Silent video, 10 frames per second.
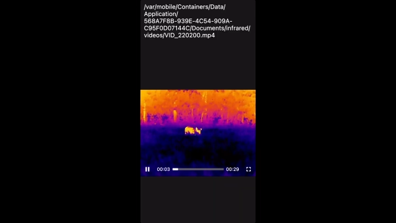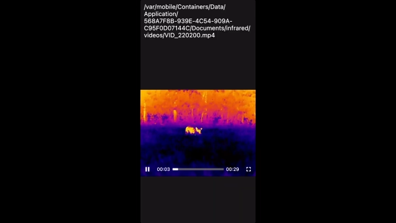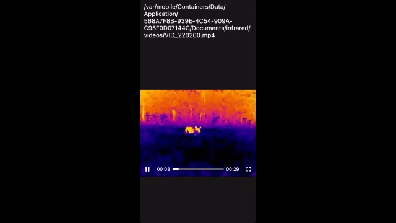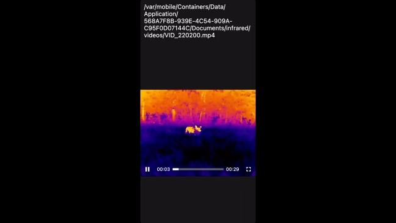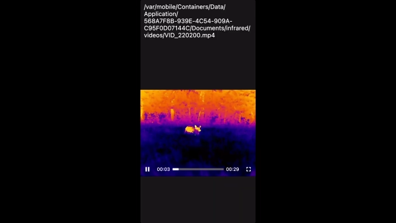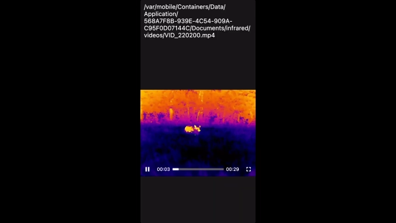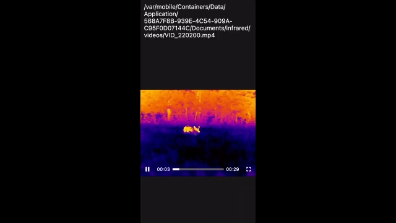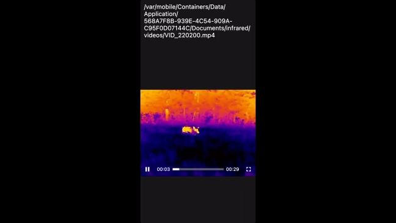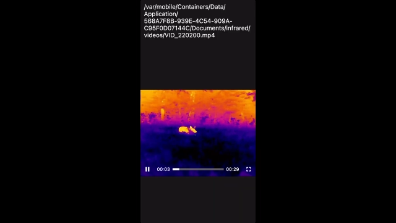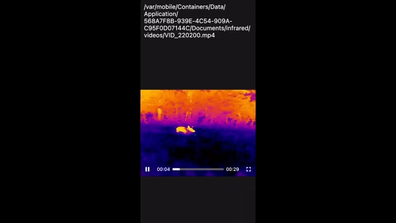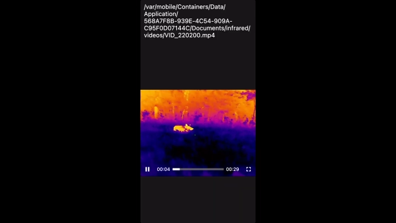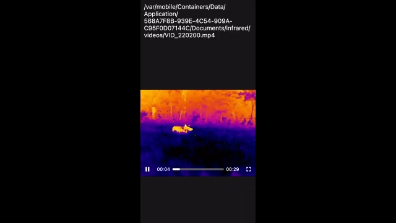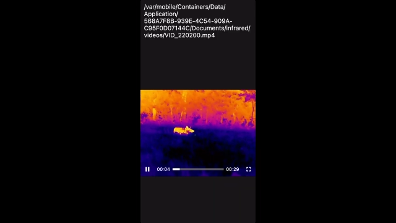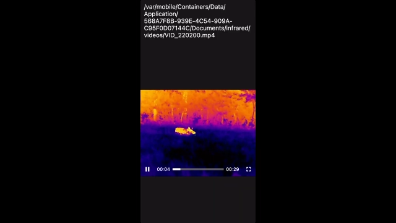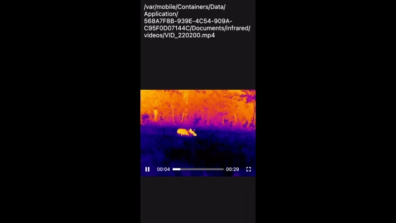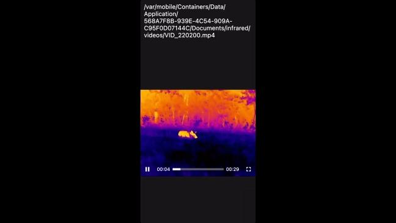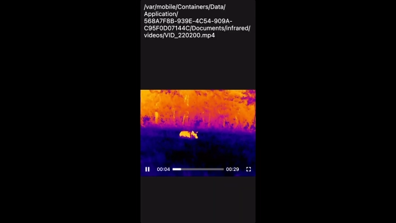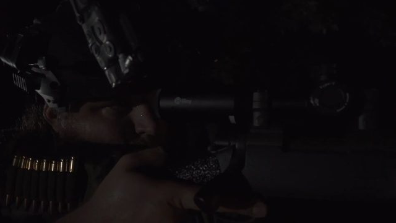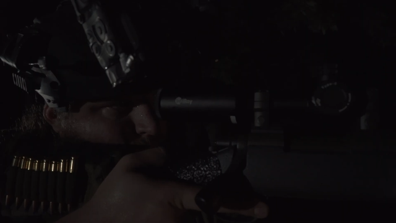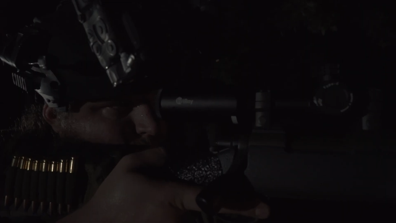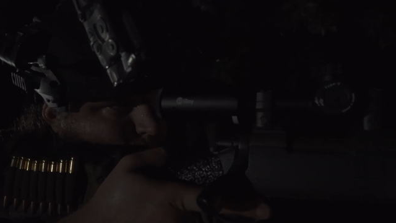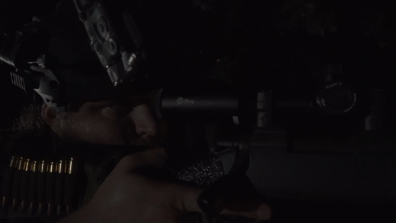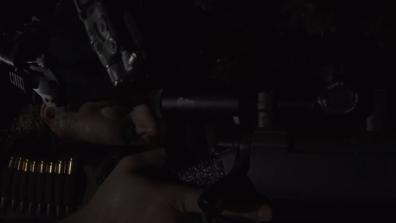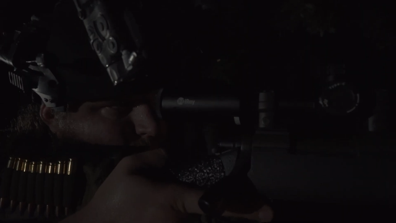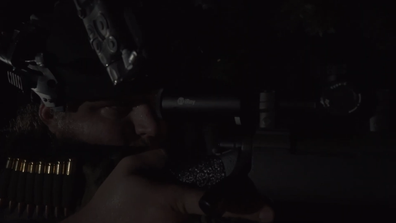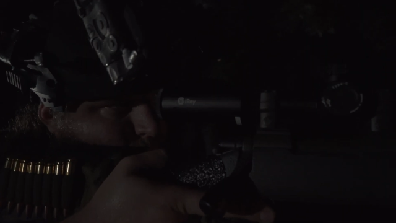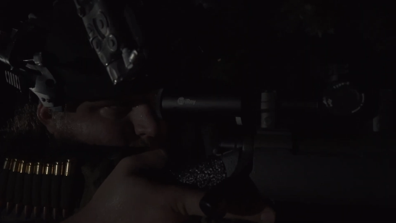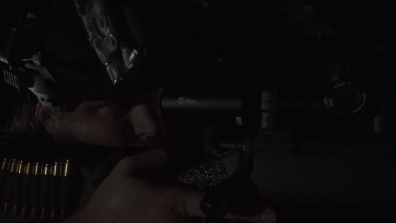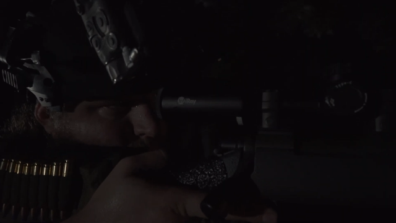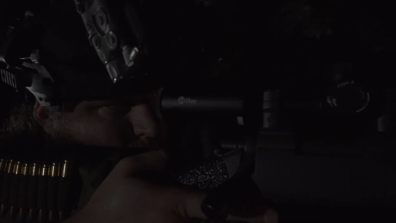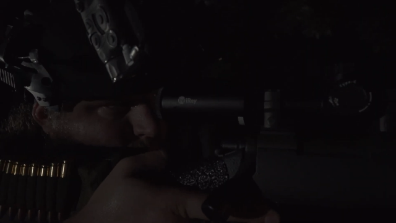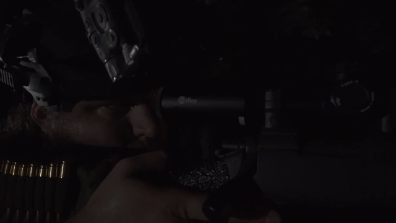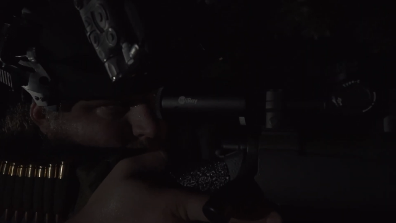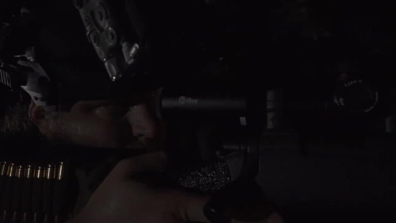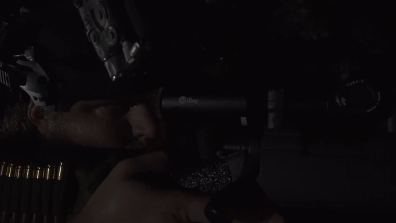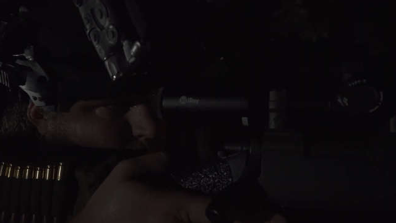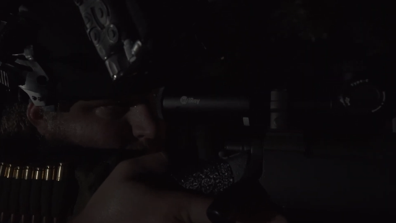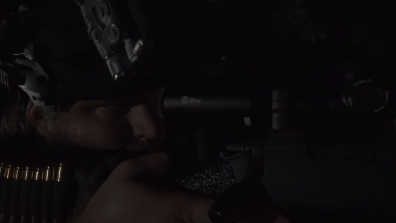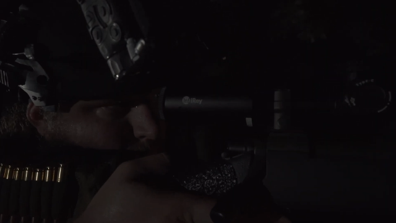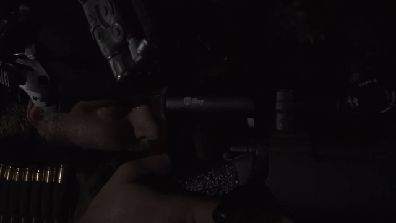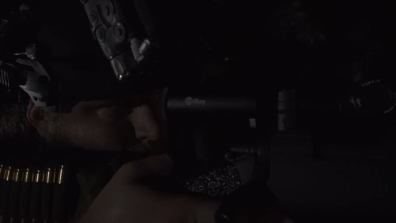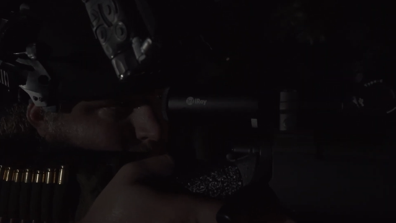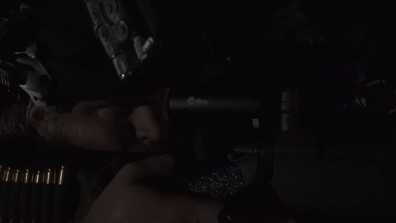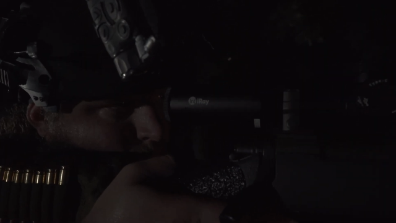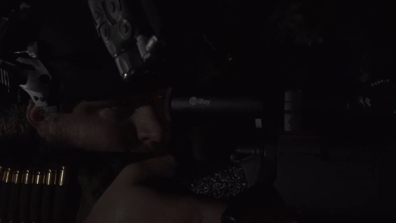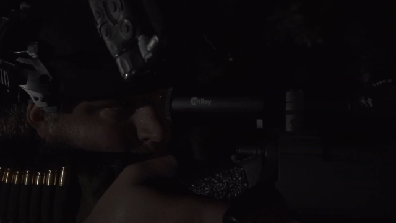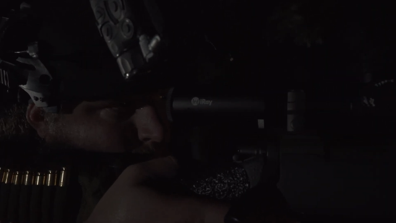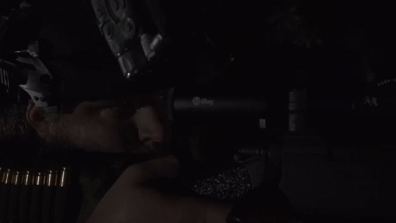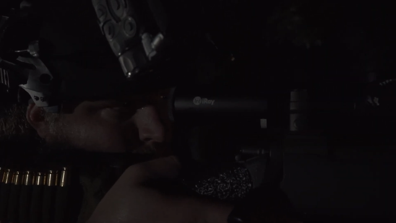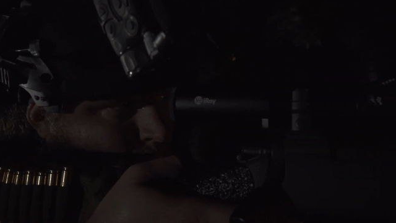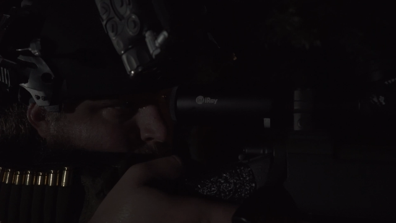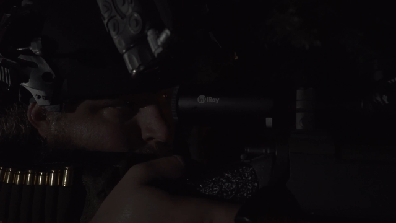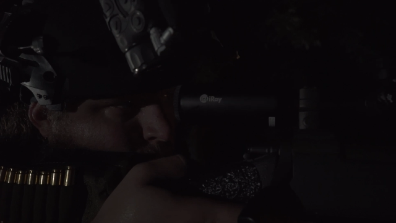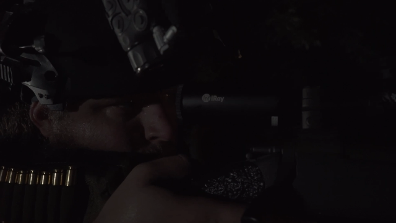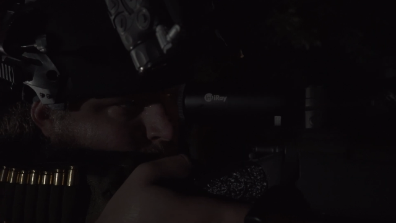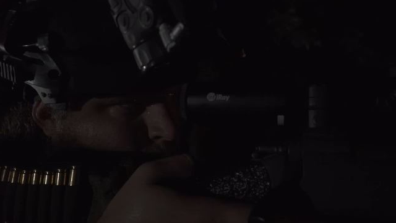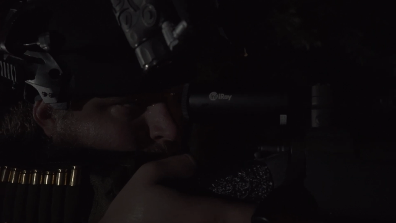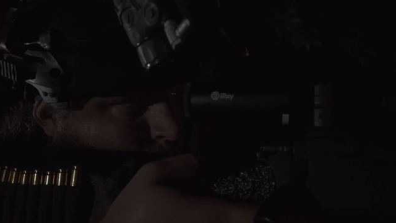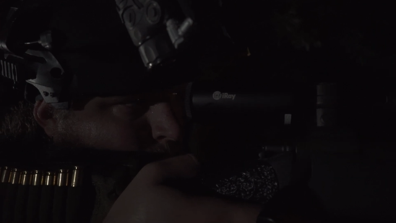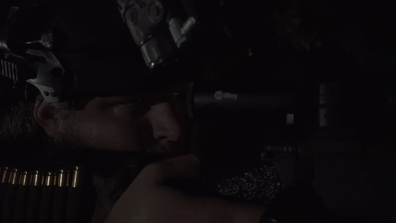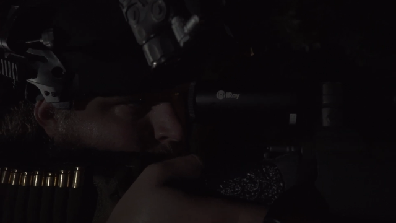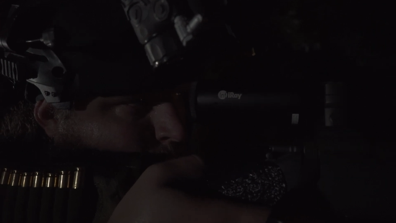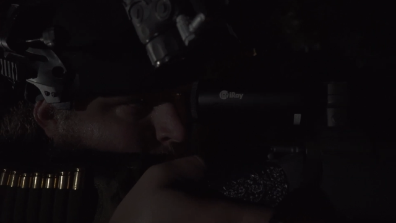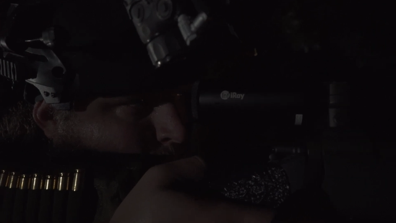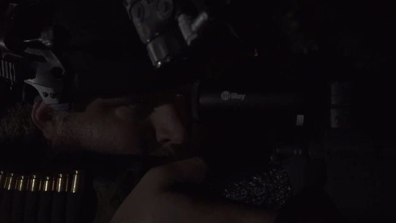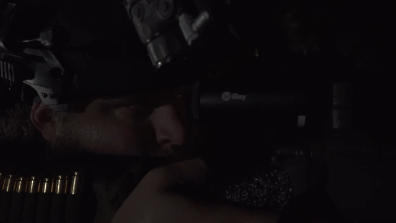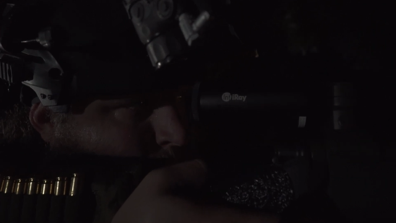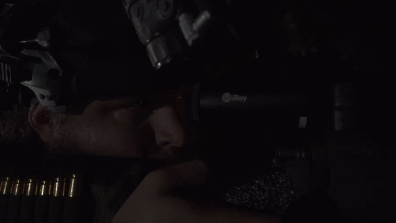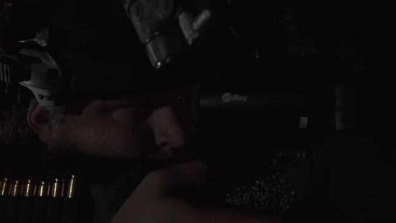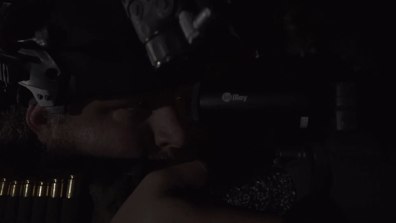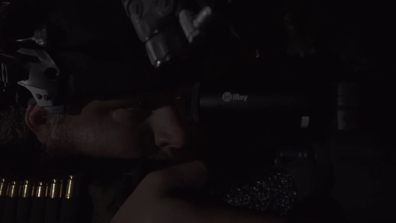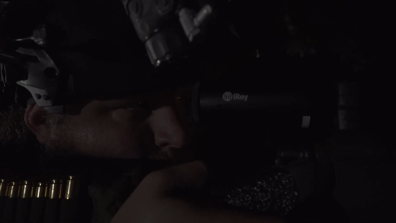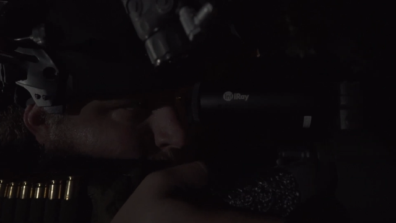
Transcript: Nobody's mouth can be seen.